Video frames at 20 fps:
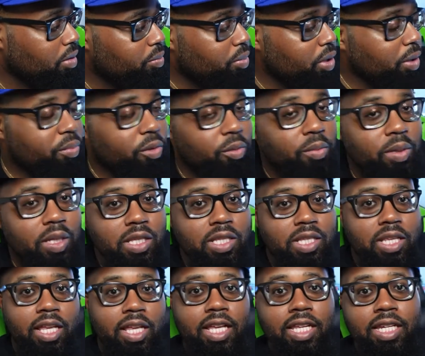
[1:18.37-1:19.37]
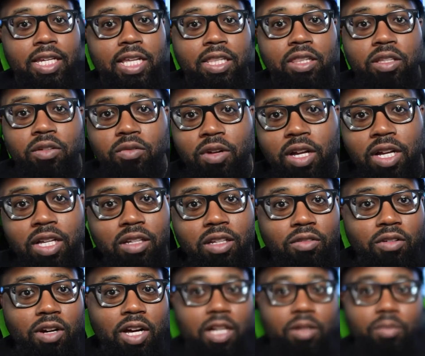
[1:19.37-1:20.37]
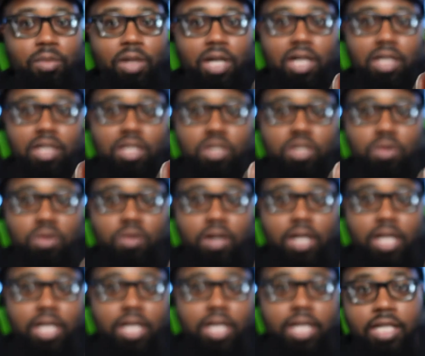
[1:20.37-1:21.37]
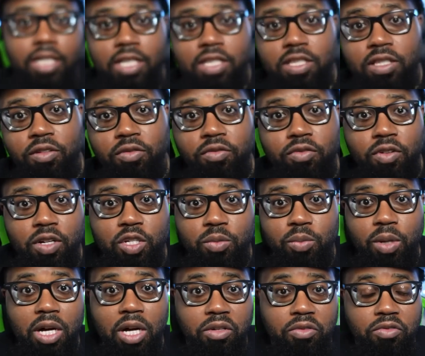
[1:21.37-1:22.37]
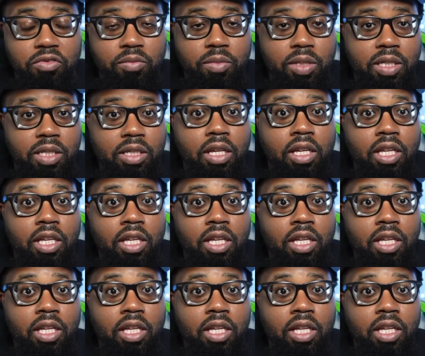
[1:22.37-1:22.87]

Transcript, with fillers: people been saying that the regular Raghba this one right here and this is a fresh bottle for me